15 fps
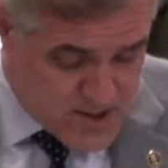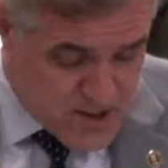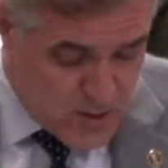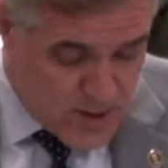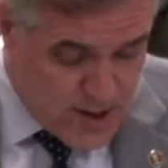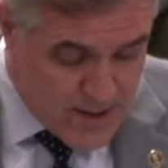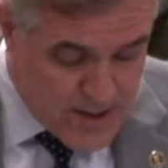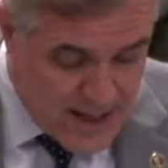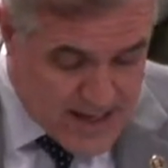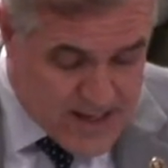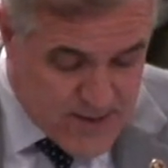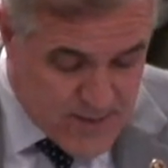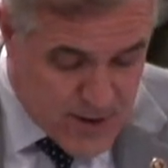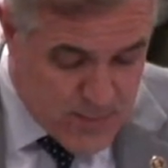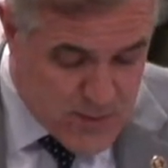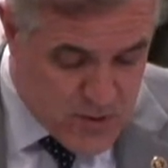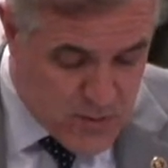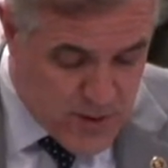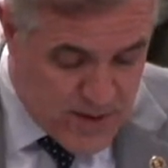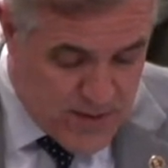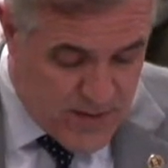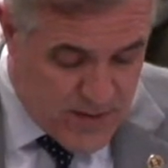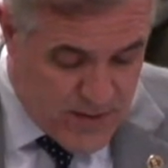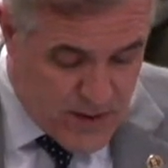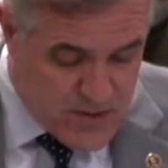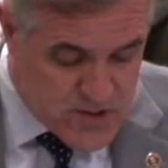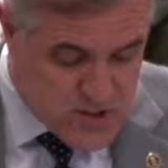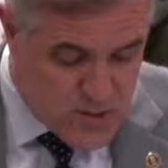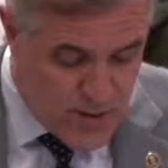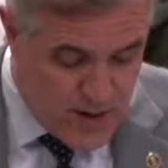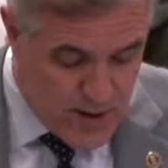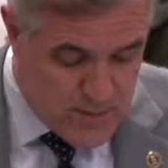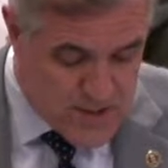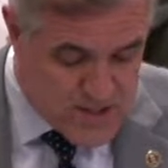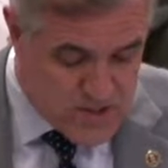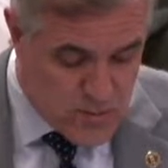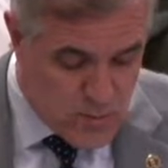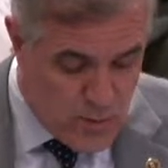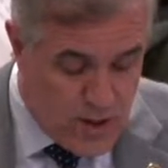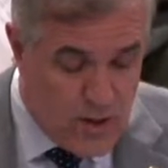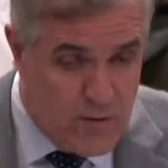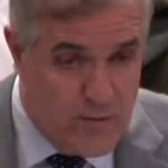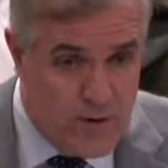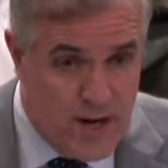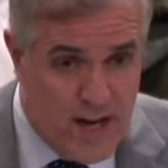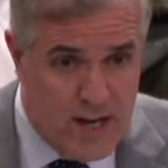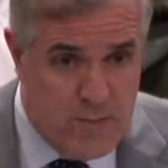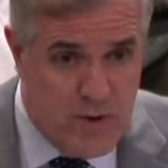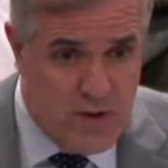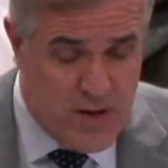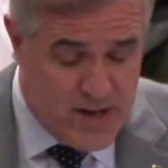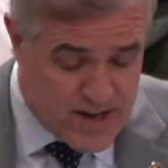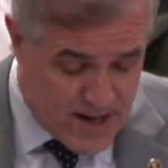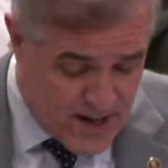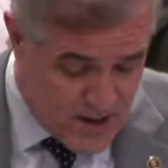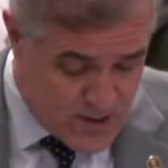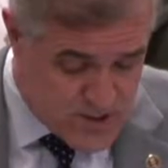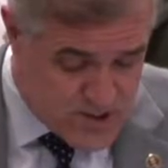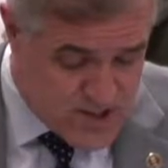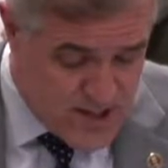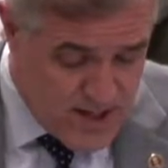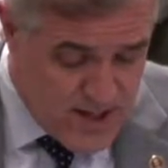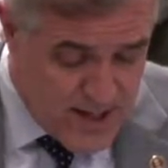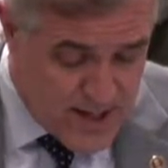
So collectively between those two elements, well over $9 million